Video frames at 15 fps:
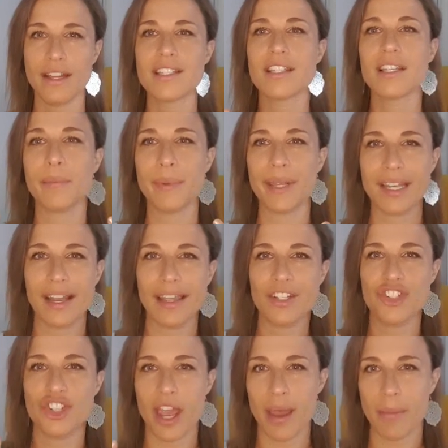it's a bit like
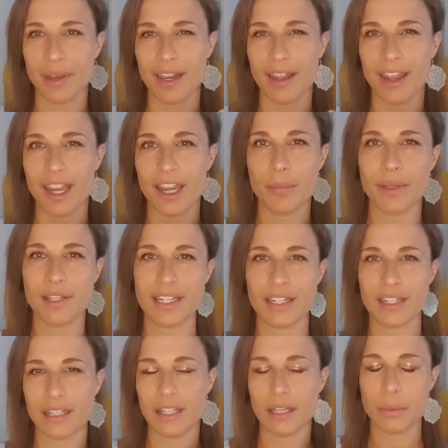Gemini, but then
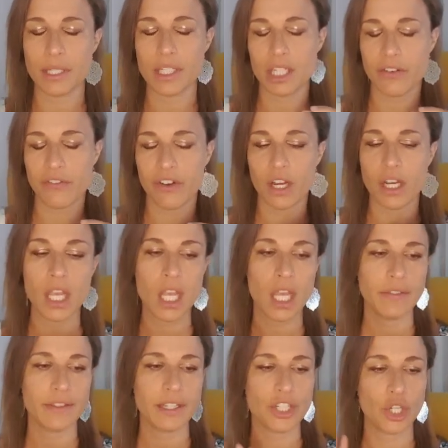a little bit different.
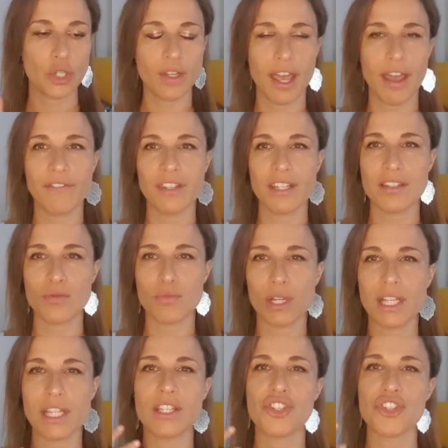They don't have this
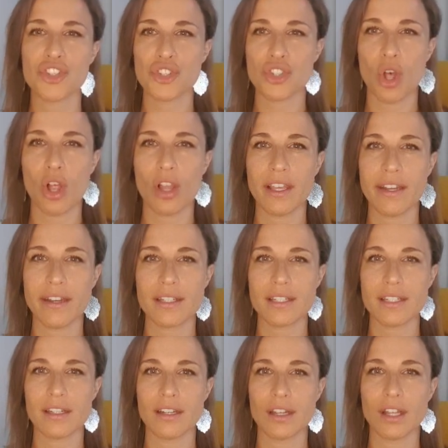really solid
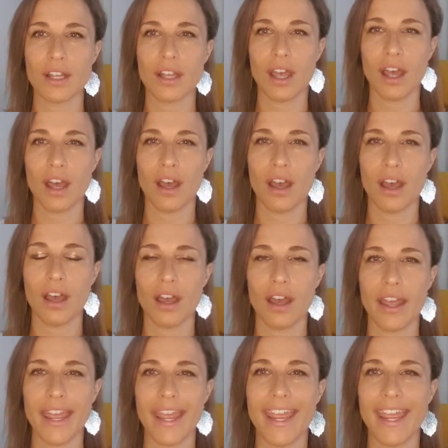uh,
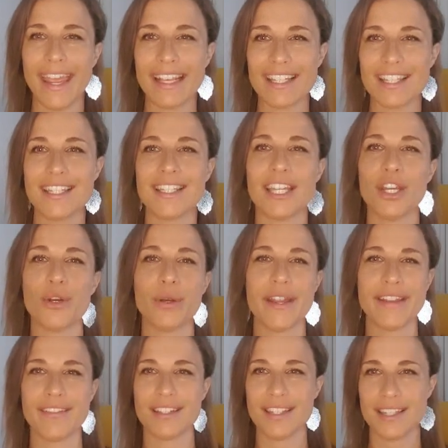exterior
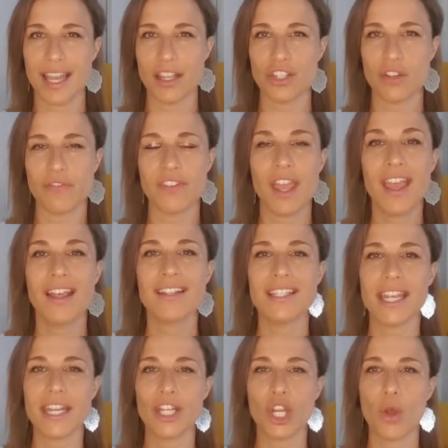in the sense of
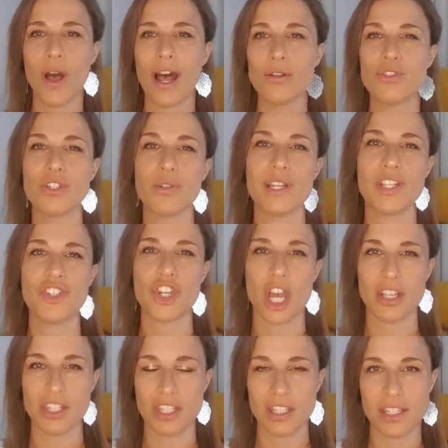they know how to
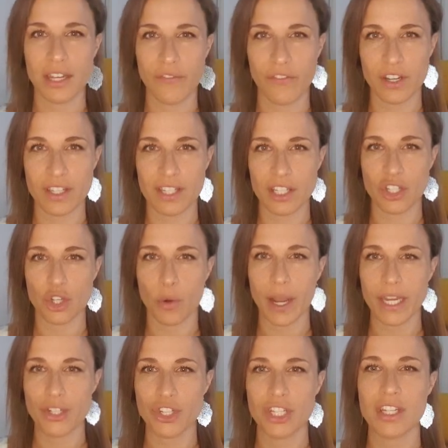adjust to different
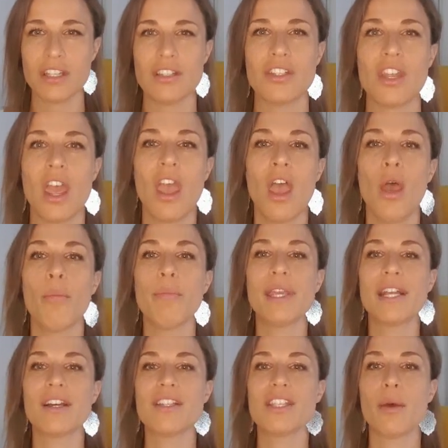situations
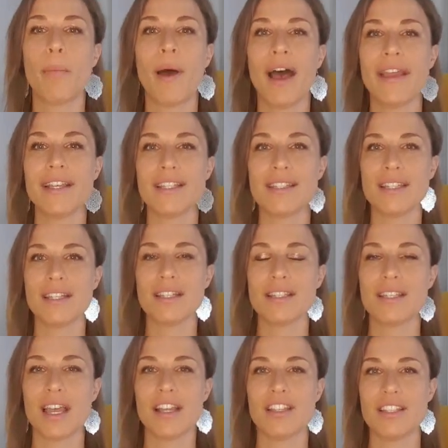because a
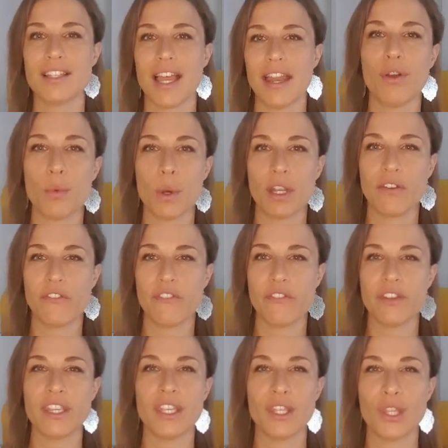Pisces as everyone
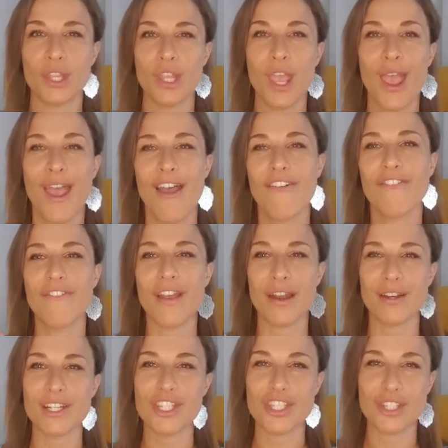feel
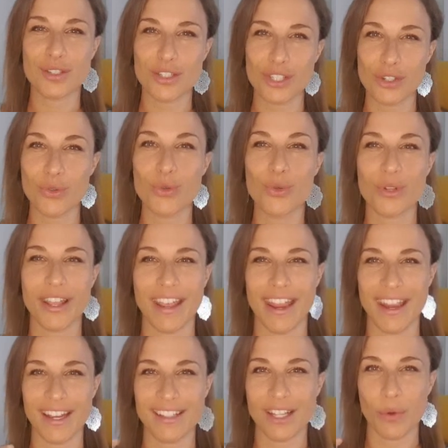very
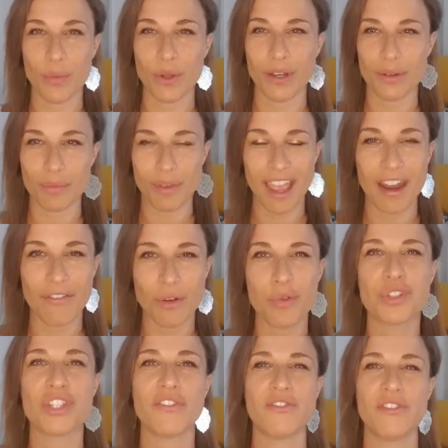soothing they want
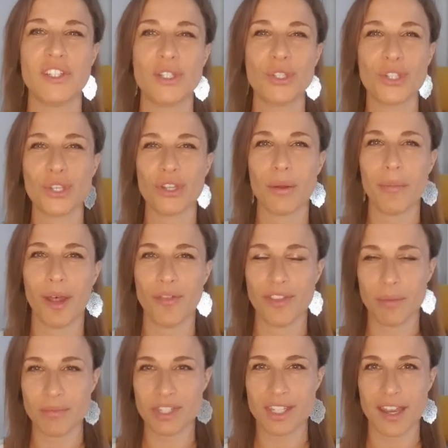everyone to feel good about
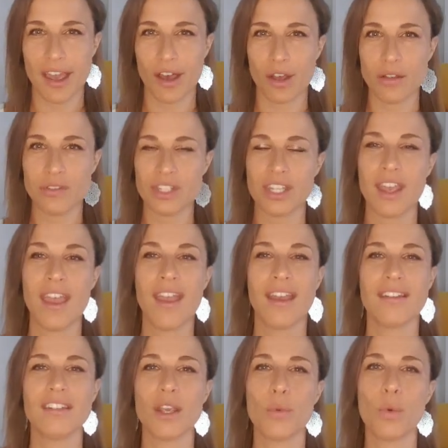themselves
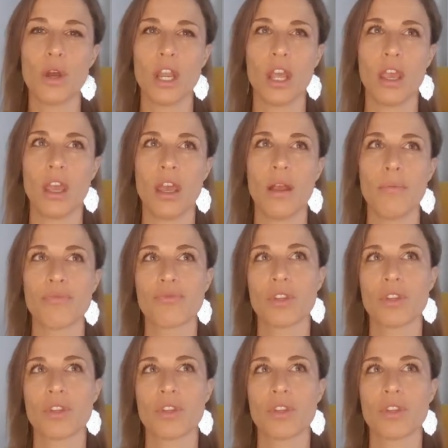they want to